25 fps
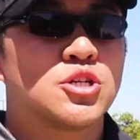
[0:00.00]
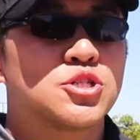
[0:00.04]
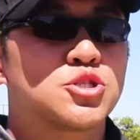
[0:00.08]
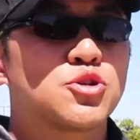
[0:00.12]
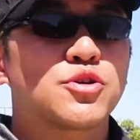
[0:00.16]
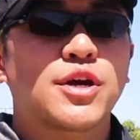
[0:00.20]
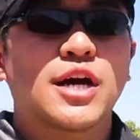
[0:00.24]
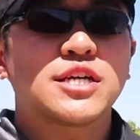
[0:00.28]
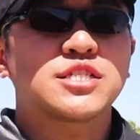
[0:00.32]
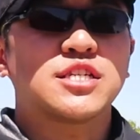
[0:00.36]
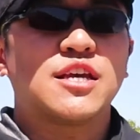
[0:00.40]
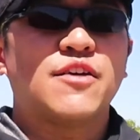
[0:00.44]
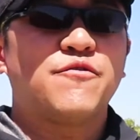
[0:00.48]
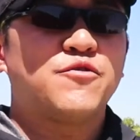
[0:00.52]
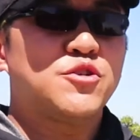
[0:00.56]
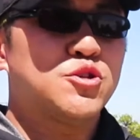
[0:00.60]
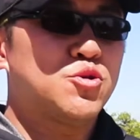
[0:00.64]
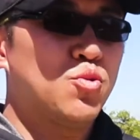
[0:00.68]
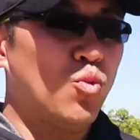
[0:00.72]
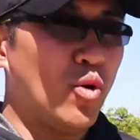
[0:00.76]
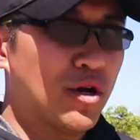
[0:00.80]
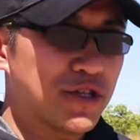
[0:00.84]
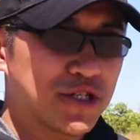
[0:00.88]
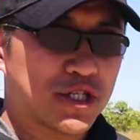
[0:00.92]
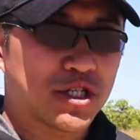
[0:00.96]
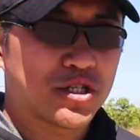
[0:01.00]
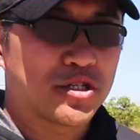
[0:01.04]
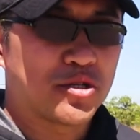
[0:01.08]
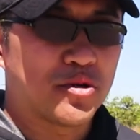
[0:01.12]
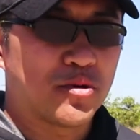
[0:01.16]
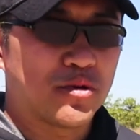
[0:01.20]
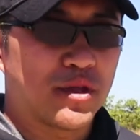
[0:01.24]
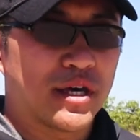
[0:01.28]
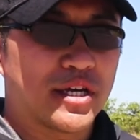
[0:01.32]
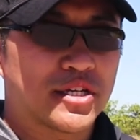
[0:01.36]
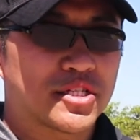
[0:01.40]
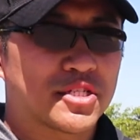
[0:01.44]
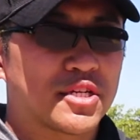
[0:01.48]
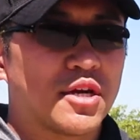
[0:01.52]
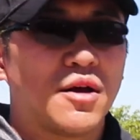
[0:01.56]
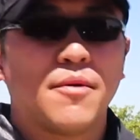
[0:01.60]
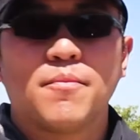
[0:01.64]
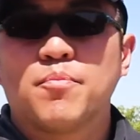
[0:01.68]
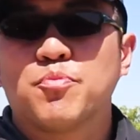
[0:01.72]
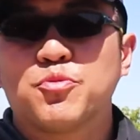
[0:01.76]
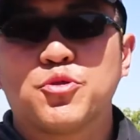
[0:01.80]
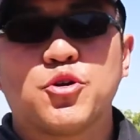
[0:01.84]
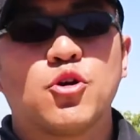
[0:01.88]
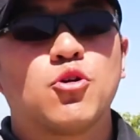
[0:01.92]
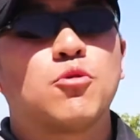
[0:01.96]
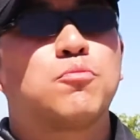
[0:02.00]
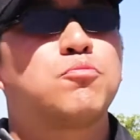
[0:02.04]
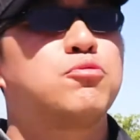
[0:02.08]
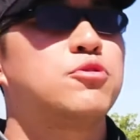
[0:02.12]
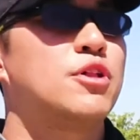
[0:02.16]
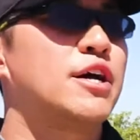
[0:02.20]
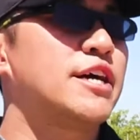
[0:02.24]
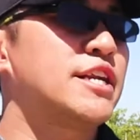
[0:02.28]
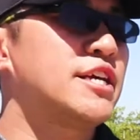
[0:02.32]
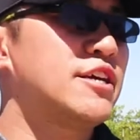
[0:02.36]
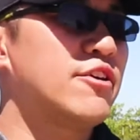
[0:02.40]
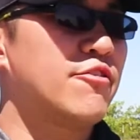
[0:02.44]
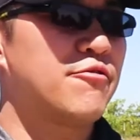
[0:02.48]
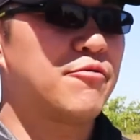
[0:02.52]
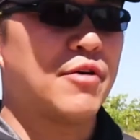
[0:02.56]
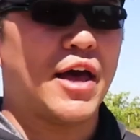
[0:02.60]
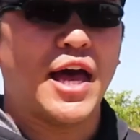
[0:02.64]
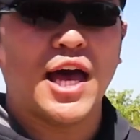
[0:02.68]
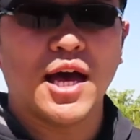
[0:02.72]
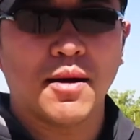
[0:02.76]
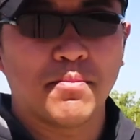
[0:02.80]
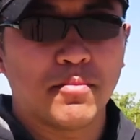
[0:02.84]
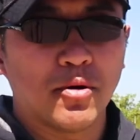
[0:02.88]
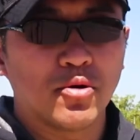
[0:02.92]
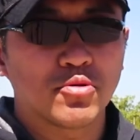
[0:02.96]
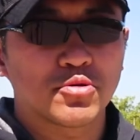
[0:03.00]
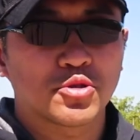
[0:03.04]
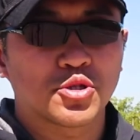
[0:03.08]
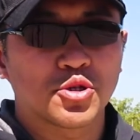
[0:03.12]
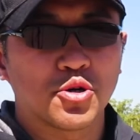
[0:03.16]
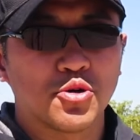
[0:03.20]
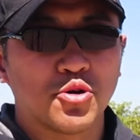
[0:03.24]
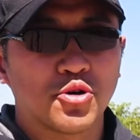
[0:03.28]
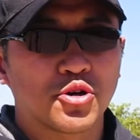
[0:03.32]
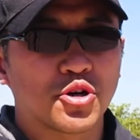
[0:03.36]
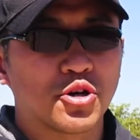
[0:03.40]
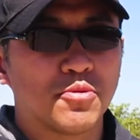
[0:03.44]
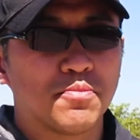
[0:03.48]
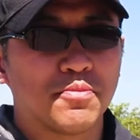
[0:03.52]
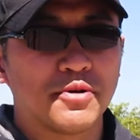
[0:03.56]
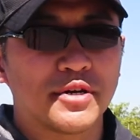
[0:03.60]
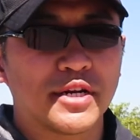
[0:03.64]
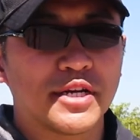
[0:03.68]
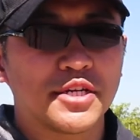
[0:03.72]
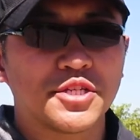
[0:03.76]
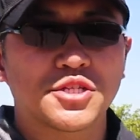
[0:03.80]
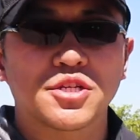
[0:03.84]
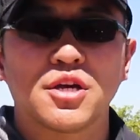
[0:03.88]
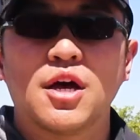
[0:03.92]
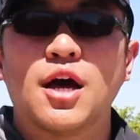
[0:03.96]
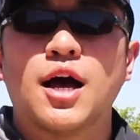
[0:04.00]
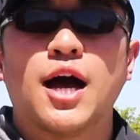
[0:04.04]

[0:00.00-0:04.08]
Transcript: So guys, if you'd want to do this, there are plenty of airboat tour companies.